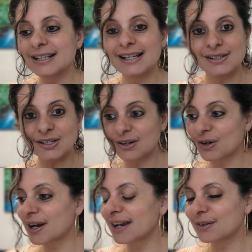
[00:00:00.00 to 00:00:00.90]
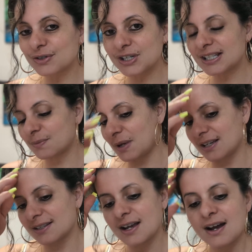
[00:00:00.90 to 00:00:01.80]
Cleansing our energy
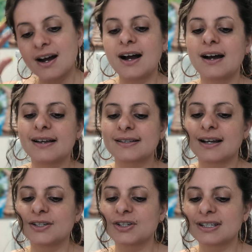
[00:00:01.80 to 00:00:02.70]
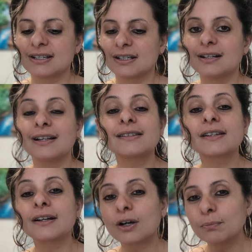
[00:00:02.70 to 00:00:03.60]
space, uh, as I just did,
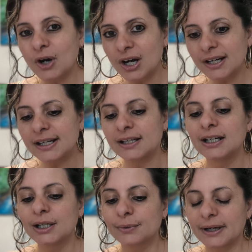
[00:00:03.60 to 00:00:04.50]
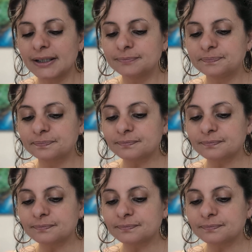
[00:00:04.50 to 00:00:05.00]
cleansing our body, right?